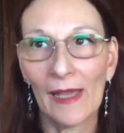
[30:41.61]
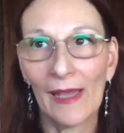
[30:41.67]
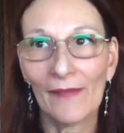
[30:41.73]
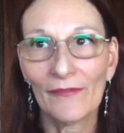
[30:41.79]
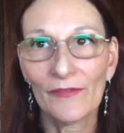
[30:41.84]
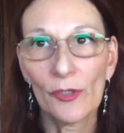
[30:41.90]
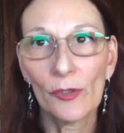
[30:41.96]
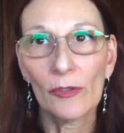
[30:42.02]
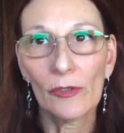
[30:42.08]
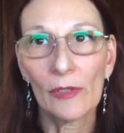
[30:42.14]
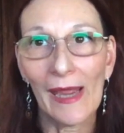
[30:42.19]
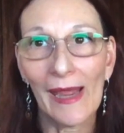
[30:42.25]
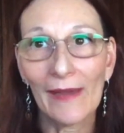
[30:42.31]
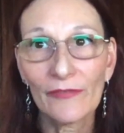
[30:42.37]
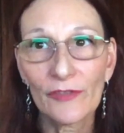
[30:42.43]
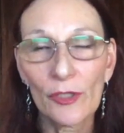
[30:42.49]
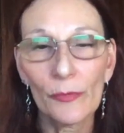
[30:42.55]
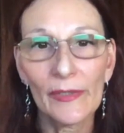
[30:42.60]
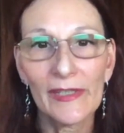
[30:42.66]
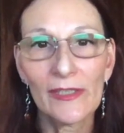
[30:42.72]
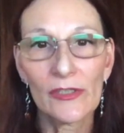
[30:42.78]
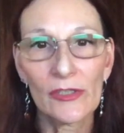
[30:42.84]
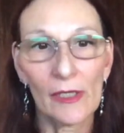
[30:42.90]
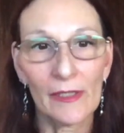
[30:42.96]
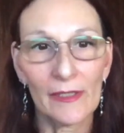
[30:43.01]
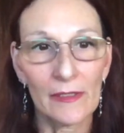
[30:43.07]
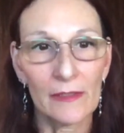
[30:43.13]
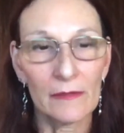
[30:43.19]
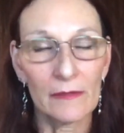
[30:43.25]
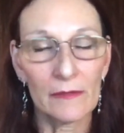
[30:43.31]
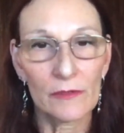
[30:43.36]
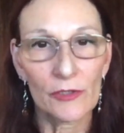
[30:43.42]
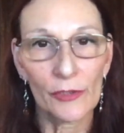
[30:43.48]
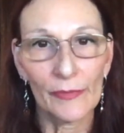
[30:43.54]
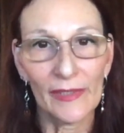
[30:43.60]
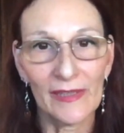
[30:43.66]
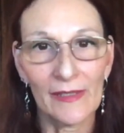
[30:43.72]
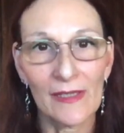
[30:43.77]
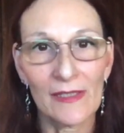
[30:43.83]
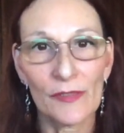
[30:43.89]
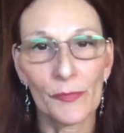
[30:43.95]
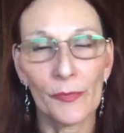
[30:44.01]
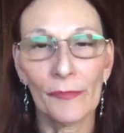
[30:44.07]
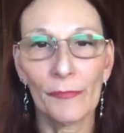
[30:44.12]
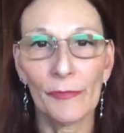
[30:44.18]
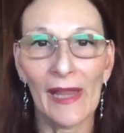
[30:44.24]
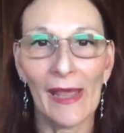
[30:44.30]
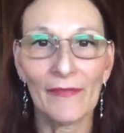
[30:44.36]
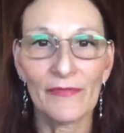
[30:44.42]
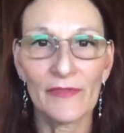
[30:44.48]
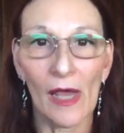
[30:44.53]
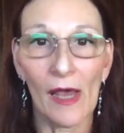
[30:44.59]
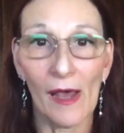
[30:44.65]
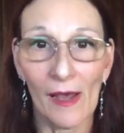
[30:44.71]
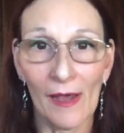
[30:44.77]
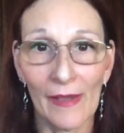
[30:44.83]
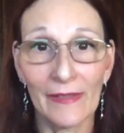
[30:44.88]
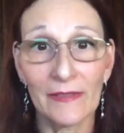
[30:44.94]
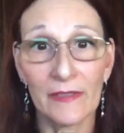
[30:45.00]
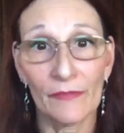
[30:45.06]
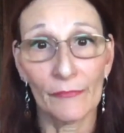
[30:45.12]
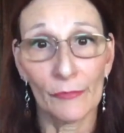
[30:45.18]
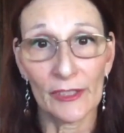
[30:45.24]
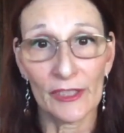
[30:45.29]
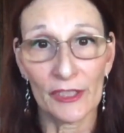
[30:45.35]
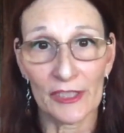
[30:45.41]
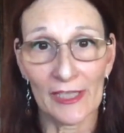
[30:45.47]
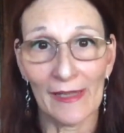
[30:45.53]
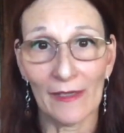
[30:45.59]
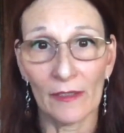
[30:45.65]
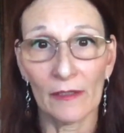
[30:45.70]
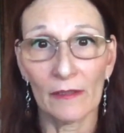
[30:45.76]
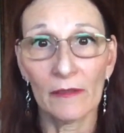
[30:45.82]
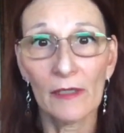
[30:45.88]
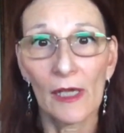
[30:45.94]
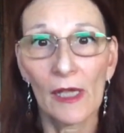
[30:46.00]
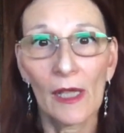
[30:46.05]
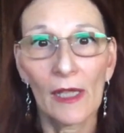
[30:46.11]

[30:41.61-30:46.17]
After we started doing this, we would have to hide to voice channel.